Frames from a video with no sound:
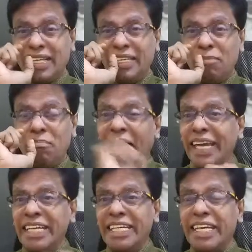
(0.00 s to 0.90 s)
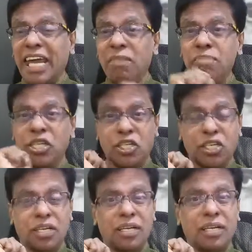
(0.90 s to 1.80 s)
The mind
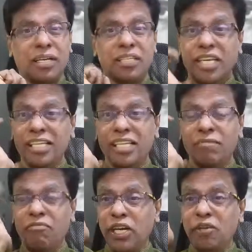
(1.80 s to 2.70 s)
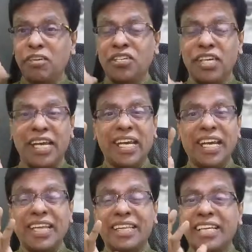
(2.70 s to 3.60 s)
emits certain frequency
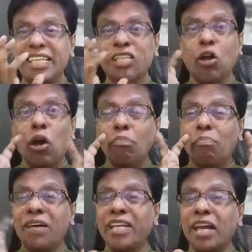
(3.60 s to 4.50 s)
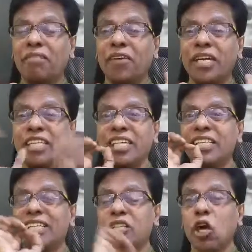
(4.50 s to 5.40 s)
that is called bundle of energy,
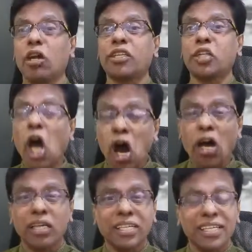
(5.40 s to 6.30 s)
that is called thought.